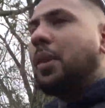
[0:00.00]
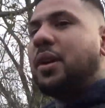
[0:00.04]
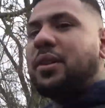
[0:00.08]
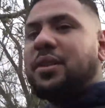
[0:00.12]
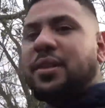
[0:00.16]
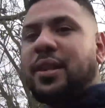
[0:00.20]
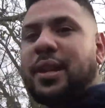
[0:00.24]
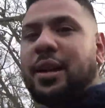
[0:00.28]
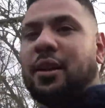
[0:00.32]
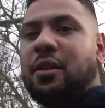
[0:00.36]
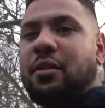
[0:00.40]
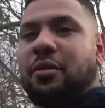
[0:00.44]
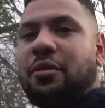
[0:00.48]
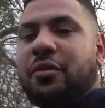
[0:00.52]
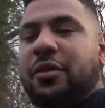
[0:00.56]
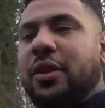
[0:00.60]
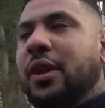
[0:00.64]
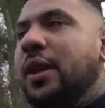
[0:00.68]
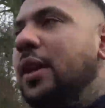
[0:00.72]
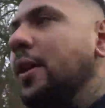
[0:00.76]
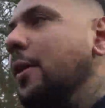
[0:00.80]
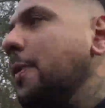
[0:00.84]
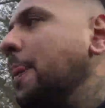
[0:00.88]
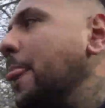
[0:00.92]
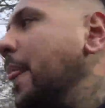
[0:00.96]
myself
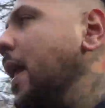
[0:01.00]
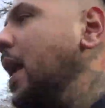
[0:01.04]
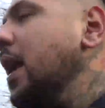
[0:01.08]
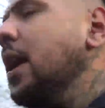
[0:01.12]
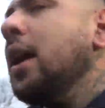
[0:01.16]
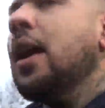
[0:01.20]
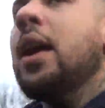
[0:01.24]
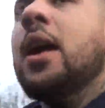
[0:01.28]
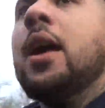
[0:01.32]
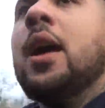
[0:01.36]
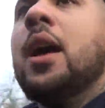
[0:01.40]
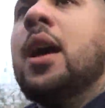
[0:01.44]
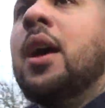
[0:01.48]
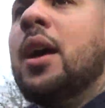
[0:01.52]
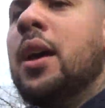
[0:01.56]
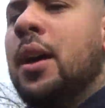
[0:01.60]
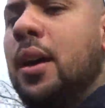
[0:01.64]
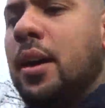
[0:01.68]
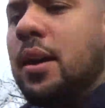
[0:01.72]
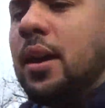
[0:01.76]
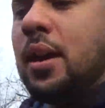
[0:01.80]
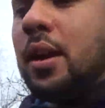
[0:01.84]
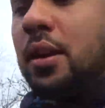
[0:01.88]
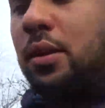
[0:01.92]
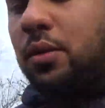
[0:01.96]

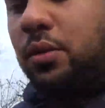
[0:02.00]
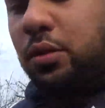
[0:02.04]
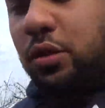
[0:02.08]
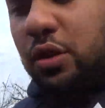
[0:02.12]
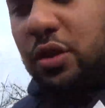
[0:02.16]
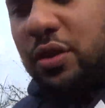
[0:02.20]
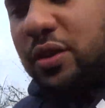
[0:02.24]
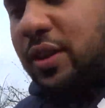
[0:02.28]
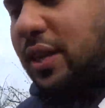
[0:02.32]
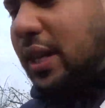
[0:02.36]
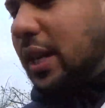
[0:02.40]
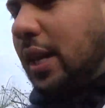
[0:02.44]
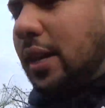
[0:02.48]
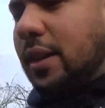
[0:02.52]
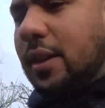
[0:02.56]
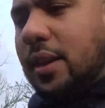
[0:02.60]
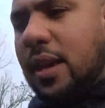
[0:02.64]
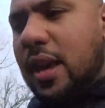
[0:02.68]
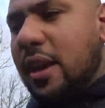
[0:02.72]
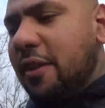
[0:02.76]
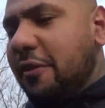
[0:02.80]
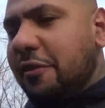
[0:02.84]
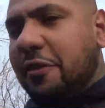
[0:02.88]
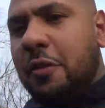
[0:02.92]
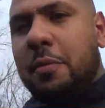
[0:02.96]
just get,
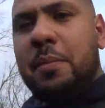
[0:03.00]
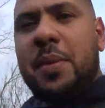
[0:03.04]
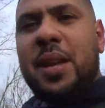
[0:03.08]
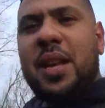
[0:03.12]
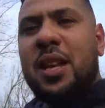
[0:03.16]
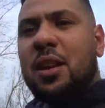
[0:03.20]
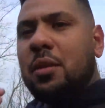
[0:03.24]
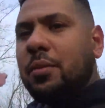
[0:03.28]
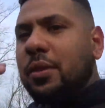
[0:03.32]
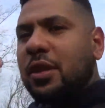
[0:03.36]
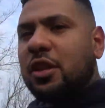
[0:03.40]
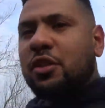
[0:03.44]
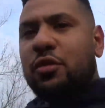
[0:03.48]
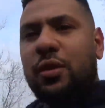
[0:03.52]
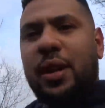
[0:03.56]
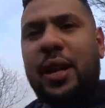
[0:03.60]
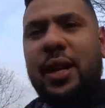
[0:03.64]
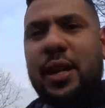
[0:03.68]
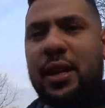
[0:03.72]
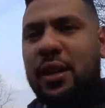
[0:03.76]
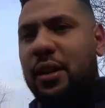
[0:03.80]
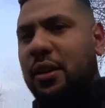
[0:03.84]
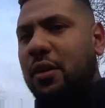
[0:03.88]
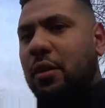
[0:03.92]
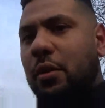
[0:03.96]
get familiar with
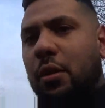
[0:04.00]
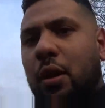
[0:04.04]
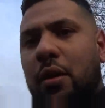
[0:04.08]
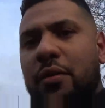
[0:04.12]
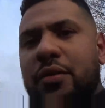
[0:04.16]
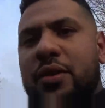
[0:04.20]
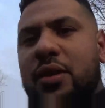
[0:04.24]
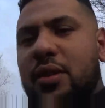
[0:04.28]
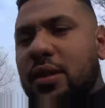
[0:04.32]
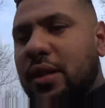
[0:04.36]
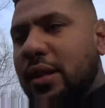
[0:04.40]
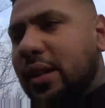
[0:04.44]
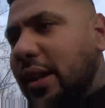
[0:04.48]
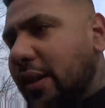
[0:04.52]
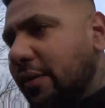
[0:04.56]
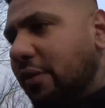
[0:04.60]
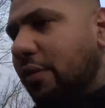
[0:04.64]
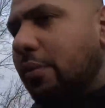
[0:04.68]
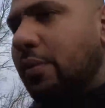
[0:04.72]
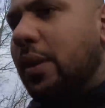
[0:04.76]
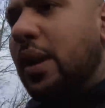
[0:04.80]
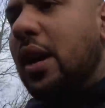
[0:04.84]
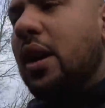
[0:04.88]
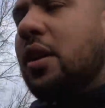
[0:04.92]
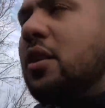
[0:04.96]
training. You're obviously
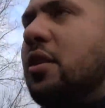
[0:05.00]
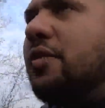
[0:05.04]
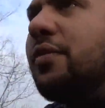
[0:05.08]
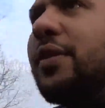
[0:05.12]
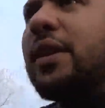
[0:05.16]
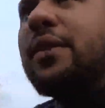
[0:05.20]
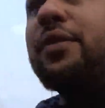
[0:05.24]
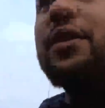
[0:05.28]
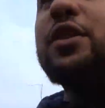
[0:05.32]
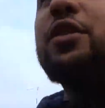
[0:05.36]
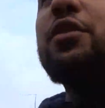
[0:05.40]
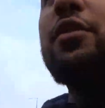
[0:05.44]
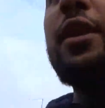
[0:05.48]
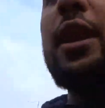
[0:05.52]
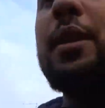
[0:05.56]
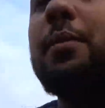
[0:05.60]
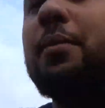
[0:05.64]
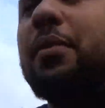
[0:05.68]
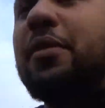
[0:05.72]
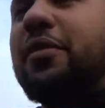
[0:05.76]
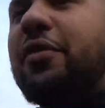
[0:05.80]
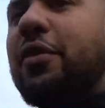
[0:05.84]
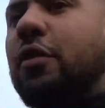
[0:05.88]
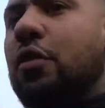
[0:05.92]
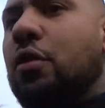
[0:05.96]
never, you've never trained
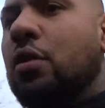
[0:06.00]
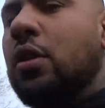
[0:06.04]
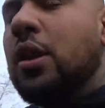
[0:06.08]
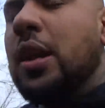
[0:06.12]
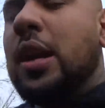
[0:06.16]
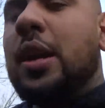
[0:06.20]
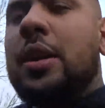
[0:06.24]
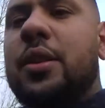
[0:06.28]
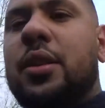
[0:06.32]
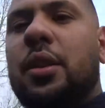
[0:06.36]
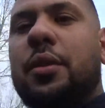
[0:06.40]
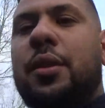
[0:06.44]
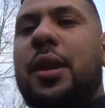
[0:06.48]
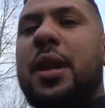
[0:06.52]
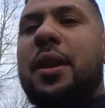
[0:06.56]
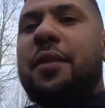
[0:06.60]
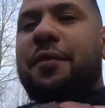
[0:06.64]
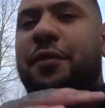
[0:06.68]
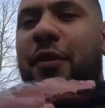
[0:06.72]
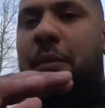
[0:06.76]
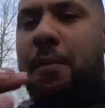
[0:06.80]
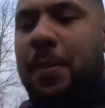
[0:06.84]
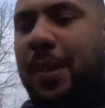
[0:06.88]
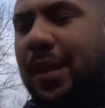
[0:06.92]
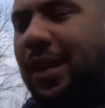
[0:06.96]
before, so get
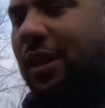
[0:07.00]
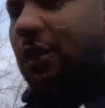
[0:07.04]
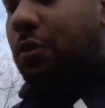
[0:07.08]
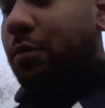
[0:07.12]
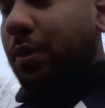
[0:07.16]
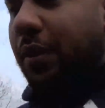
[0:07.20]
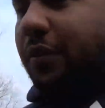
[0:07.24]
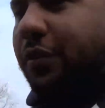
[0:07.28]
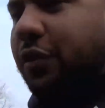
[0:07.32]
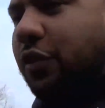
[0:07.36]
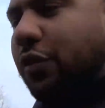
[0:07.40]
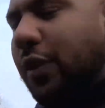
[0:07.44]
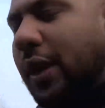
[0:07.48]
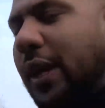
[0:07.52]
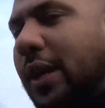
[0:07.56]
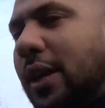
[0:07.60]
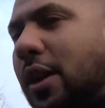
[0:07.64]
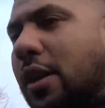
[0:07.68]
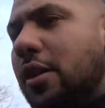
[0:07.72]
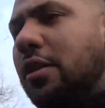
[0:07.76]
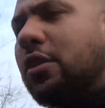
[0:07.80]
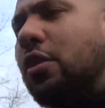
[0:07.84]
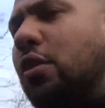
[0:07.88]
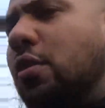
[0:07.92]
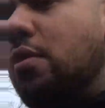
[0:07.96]
familiar with
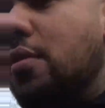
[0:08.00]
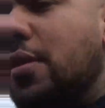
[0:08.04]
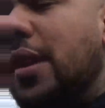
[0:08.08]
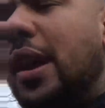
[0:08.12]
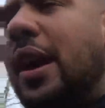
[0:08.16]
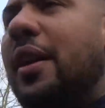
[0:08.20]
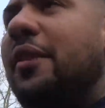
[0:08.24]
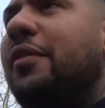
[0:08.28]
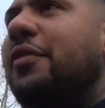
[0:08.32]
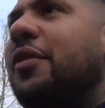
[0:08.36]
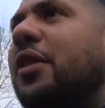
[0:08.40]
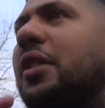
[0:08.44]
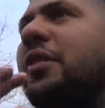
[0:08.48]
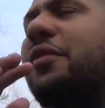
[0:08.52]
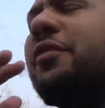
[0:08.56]
training. Do that for